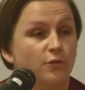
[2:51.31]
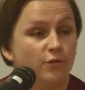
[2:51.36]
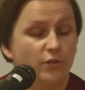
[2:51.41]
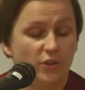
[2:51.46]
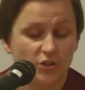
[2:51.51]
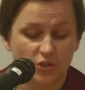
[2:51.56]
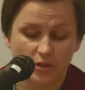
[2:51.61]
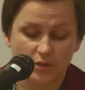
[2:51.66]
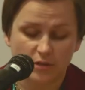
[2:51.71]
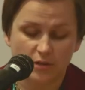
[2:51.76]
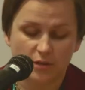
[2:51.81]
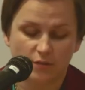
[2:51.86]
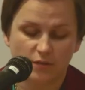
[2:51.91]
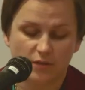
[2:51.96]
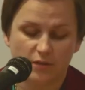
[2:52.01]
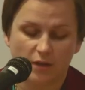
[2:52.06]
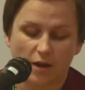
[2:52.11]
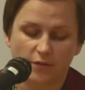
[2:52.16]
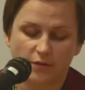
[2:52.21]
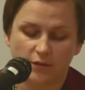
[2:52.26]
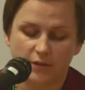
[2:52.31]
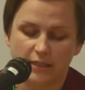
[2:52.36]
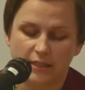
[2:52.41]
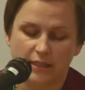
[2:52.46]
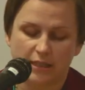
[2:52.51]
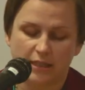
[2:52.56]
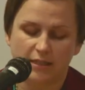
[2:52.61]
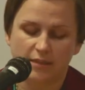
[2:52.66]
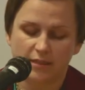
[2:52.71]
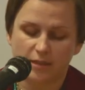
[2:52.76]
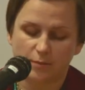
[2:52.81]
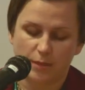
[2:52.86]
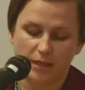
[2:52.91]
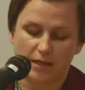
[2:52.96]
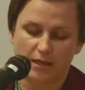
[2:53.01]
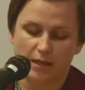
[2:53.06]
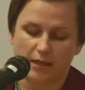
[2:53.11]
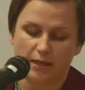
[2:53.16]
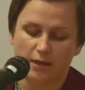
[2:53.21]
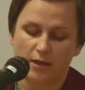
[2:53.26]
visions of sovereignty into
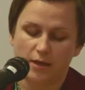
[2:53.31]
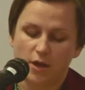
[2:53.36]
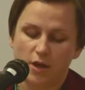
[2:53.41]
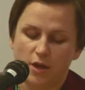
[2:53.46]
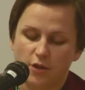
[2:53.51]
being